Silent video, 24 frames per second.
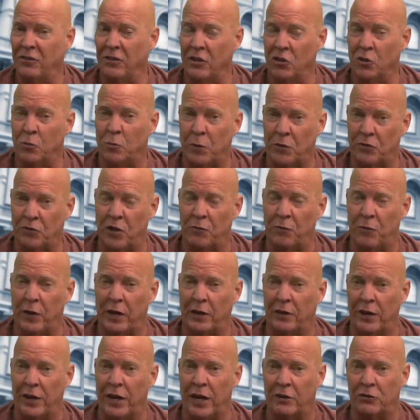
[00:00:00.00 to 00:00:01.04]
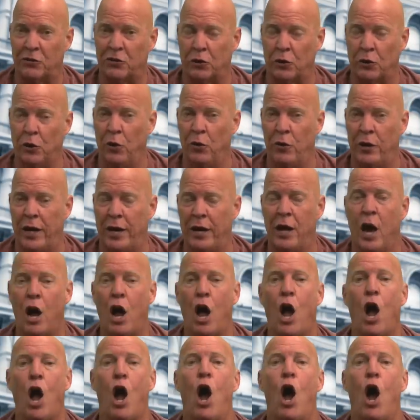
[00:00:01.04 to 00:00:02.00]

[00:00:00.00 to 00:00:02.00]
it's specifically excluded,